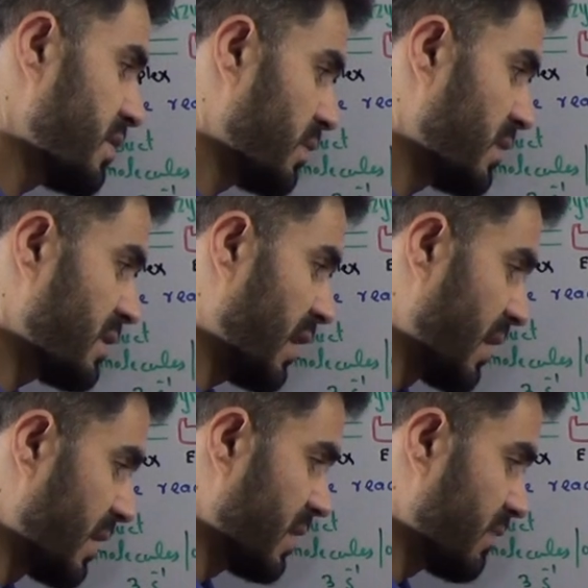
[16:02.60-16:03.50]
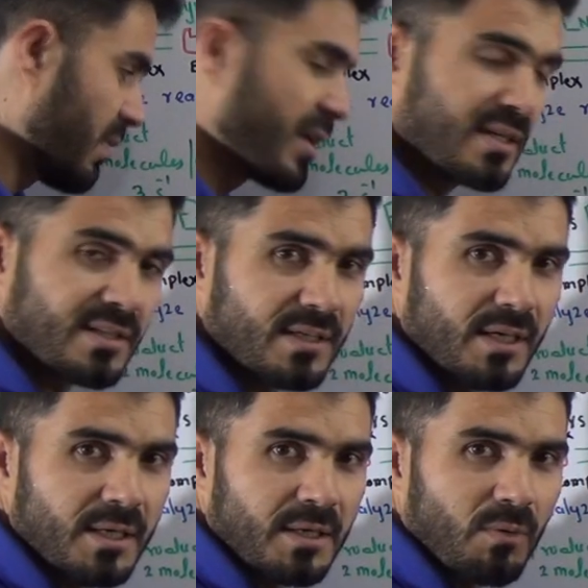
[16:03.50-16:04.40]
to this 100,
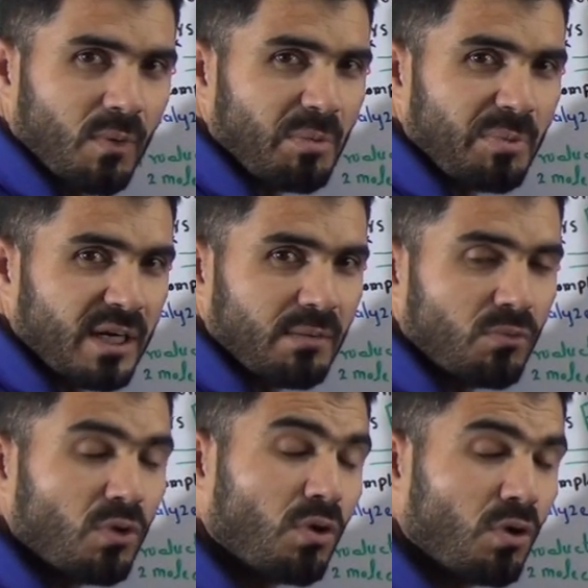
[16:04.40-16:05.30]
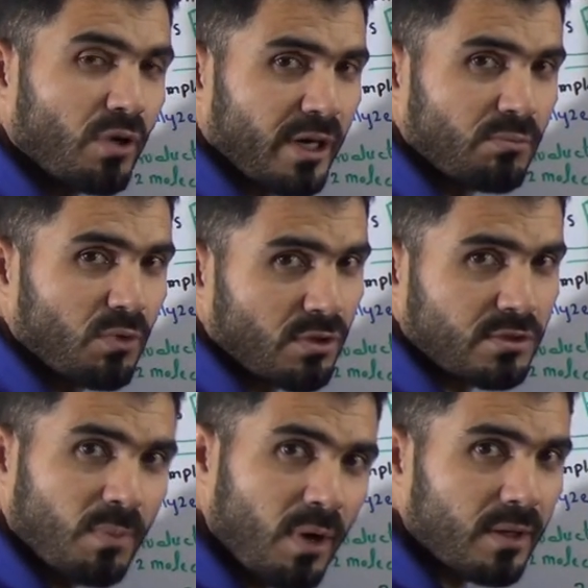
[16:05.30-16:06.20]
1 become more and more
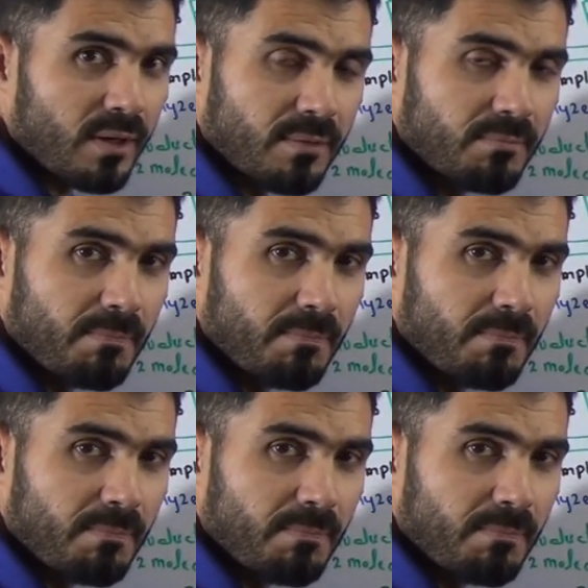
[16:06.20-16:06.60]
smaller.